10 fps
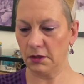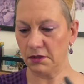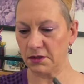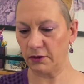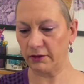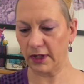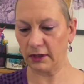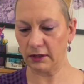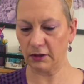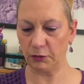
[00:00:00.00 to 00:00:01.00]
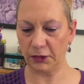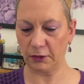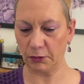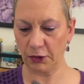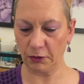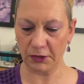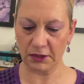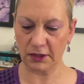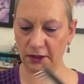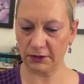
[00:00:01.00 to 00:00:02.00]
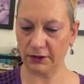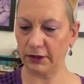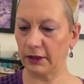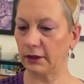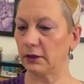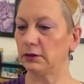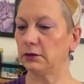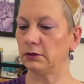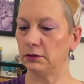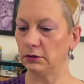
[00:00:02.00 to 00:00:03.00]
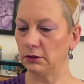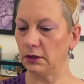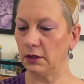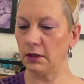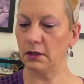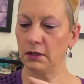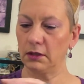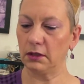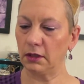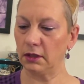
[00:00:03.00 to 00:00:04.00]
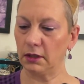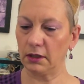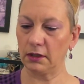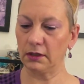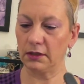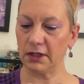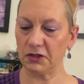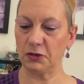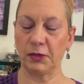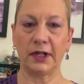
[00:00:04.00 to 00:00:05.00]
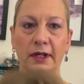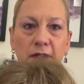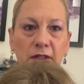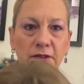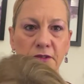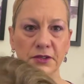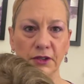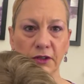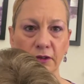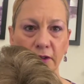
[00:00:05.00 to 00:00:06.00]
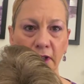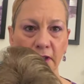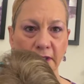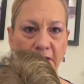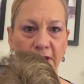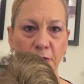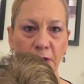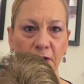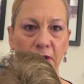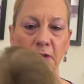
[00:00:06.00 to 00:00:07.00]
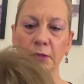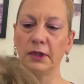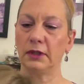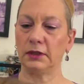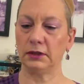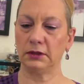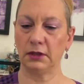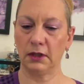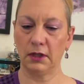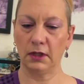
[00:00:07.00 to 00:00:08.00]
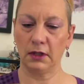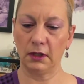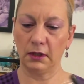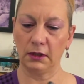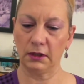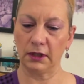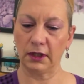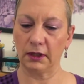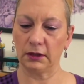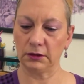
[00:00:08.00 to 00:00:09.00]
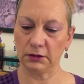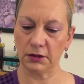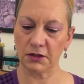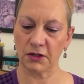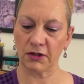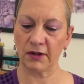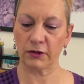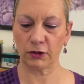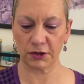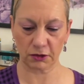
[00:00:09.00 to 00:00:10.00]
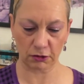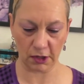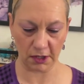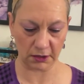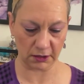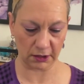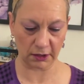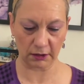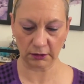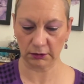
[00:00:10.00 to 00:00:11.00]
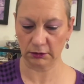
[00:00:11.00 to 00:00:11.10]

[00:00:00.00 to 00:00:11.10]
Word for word: So we've got a little bit of permatease in there. Uh, not too bad. So I cleaned it up a little bit. Yeah. So you don't have crisscross in there.